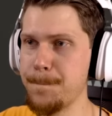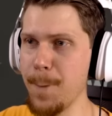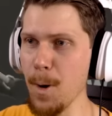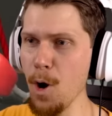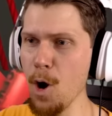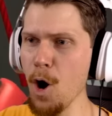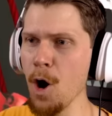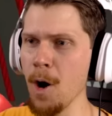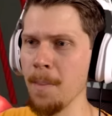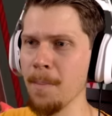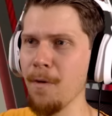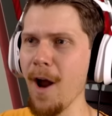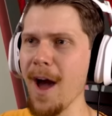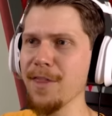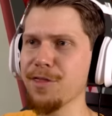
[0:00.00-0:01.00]
Boom!
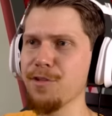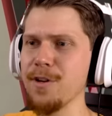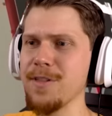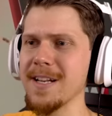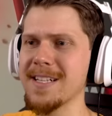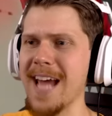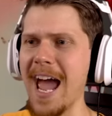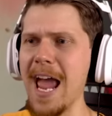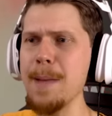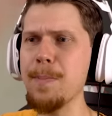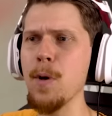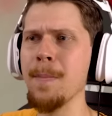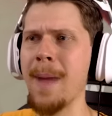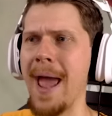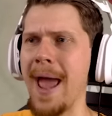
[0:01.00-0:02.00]
Right through the
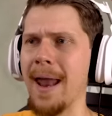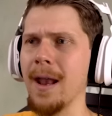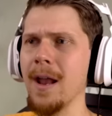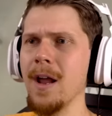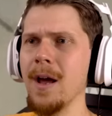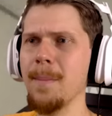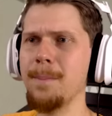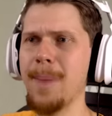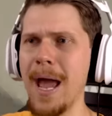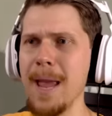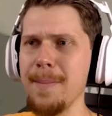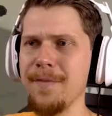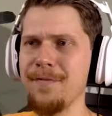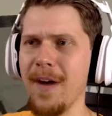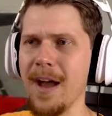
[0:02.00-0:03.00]
table, man.
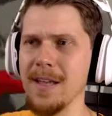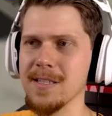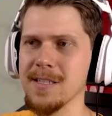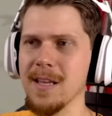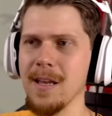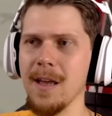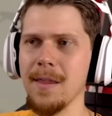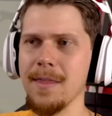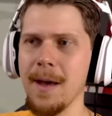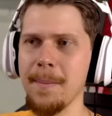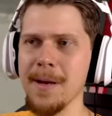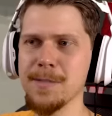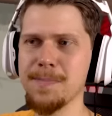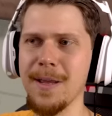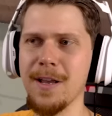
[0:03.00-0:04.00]
Babyface. That
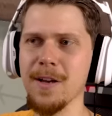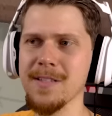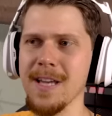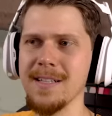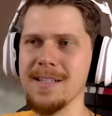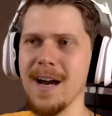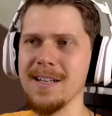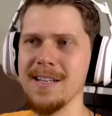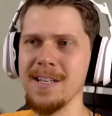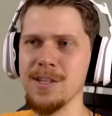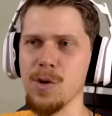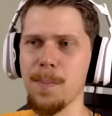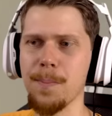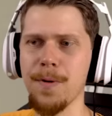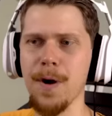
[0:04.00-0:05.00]
must be because I, I didn't
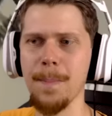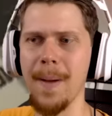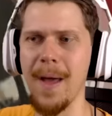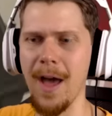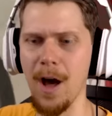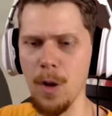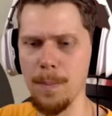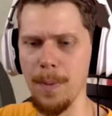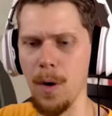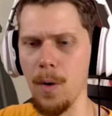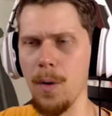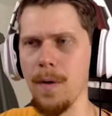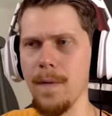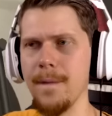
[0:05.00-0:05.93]
do a proper elbow.